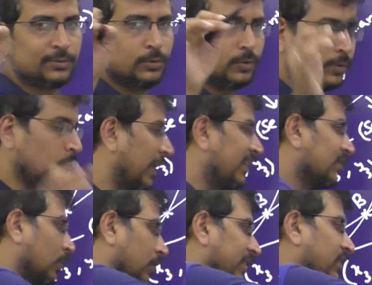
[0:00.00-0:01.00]
No, the y is
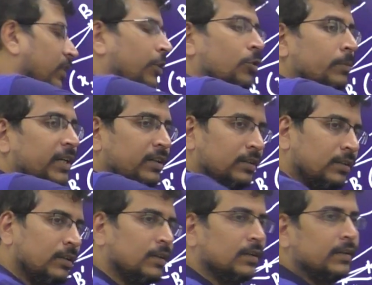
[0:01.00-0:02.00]
always in the
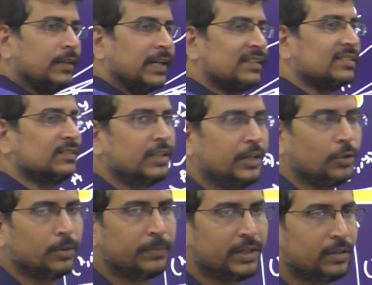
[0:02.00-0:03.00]
numerator, x is the
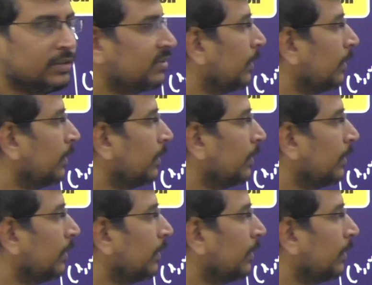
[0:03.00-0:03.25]
denominator.